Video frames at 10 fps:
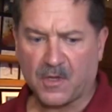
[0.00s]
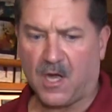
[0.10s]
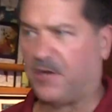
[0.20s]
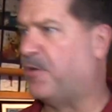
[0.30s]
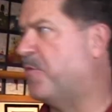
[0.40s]

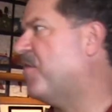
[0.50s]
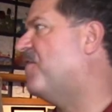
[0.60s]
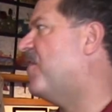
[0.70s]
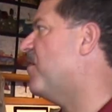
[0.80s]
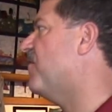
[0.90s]
a career
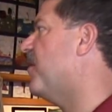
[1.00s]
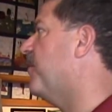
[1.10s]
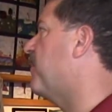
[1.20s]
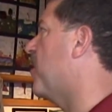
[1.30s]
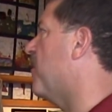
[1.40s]
firefighter
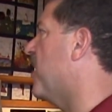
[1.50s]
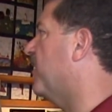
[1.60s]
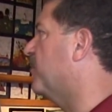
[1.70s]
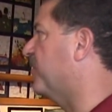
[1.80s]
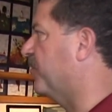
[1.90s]

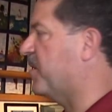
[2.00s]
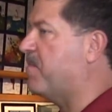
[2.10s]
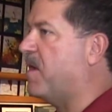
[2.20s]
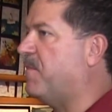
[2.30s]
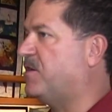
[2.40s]
paramedic with the Green
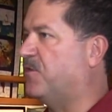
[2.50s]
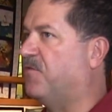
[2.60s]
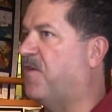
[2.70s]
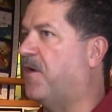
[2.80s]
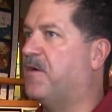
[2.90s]
Bay Metro
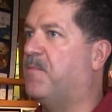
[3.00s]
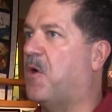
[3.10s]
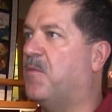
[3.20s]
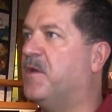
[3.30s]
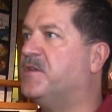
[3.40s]
Fire
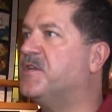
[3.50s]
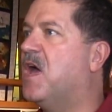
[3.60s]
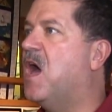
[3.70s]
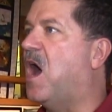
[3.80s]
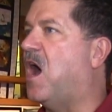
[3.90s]
Department.
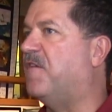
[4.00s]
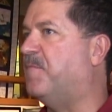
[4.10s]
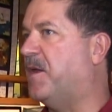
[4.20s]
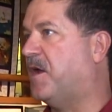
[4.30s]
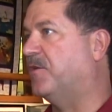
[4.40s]
I've
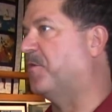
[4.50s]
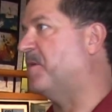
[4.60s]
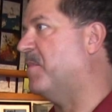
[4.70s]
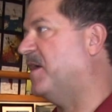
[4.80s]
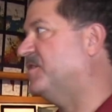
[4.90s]
been on
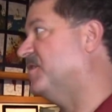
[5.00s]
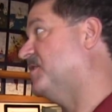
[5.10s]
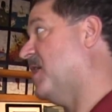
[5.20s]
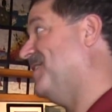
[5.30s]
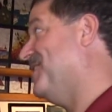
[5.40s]
Green Bay
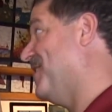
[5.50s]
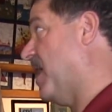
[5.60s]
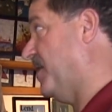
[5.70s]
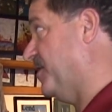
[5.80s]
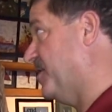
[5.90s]
since
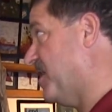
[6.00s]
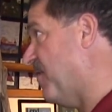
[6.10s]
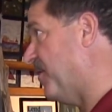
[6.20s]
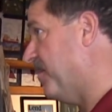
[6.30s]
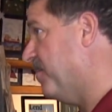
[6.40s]

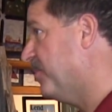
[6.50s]
1997.